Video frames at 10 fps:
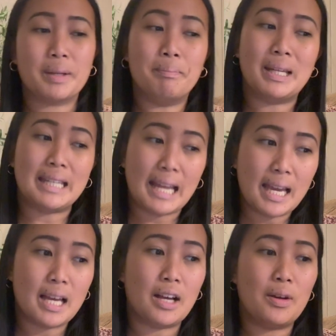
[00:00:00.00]
But
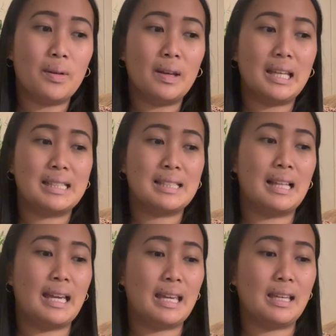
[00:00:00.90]
now it's
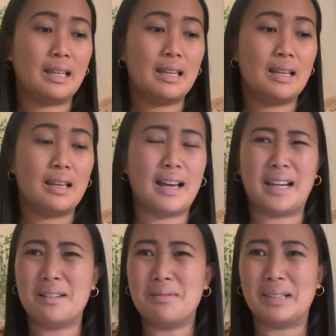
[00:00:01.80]
like,
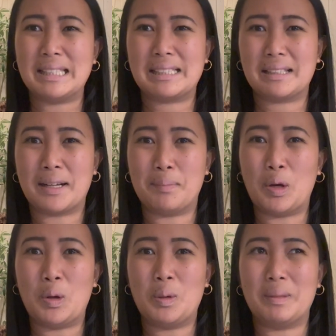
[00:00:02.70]
I don't want to come
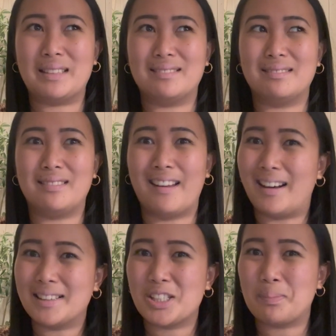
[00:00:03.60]
home and
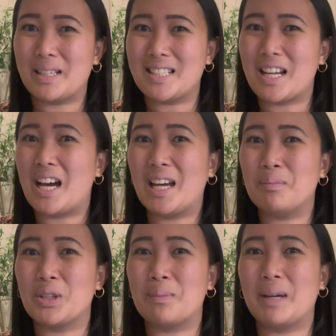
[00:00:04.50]
not spend time
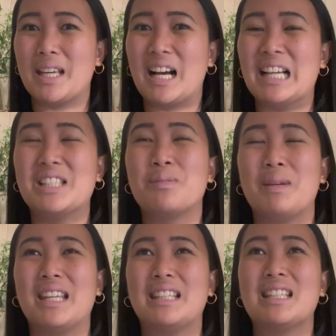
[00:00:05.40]
with my
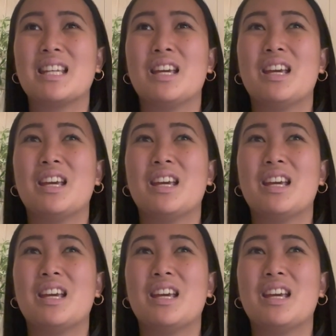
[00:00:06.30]
husband